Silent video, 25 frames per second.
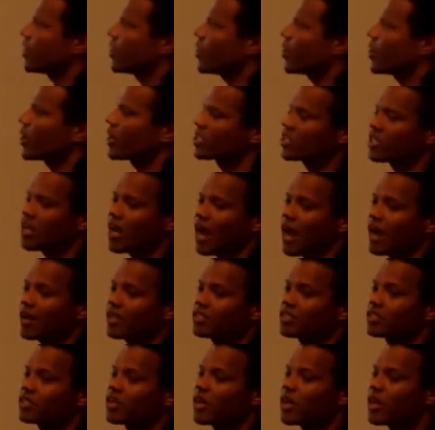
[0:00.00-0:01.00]
looked
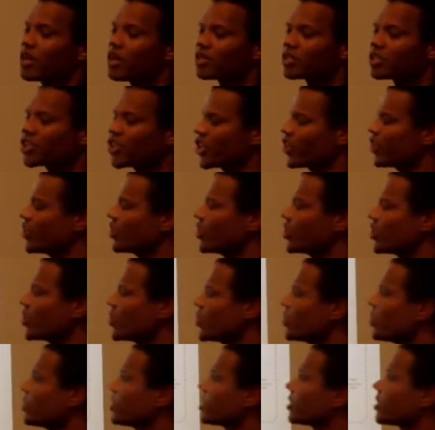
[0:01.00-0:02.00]
at
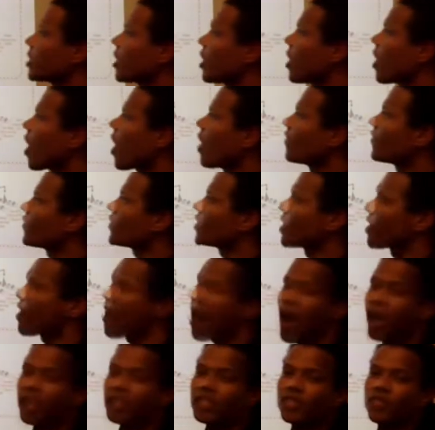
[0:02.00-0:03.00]
tissues of the
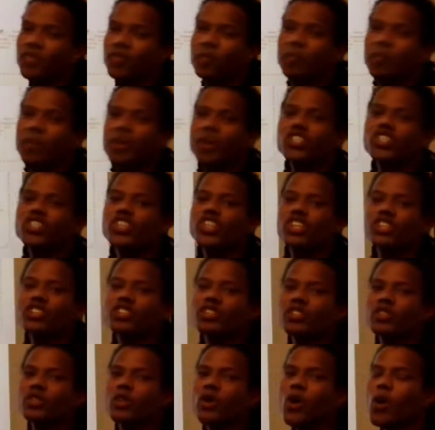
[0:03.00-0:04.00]
lungs from
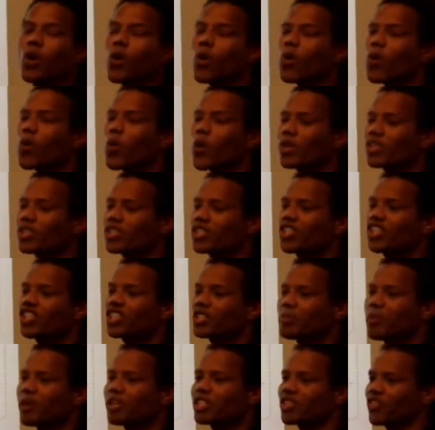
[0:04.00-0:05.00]
patients who were
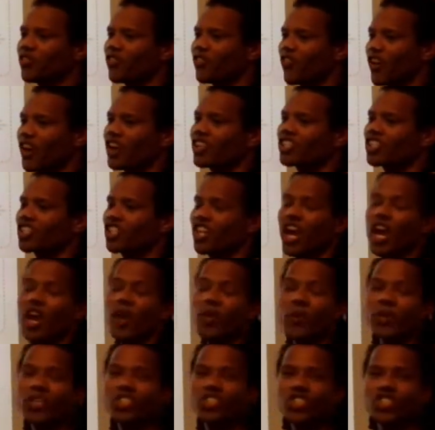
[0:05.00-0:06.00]
treatment refractory
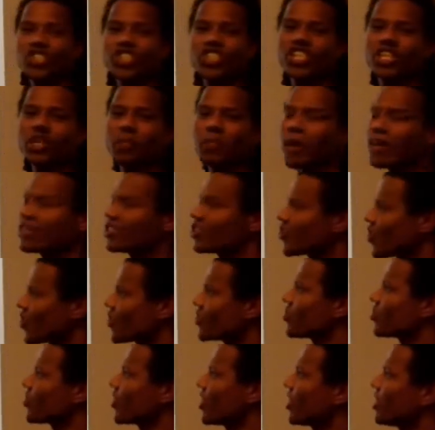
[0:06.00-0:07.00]
and were treated by
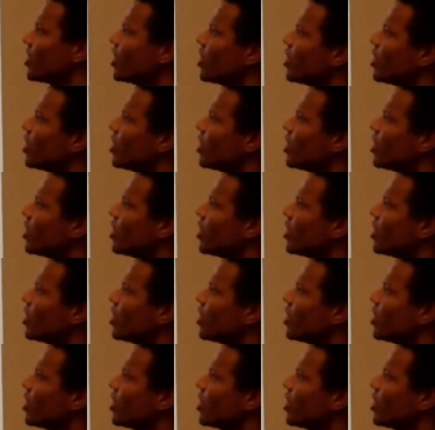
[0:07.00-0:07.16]
surgery.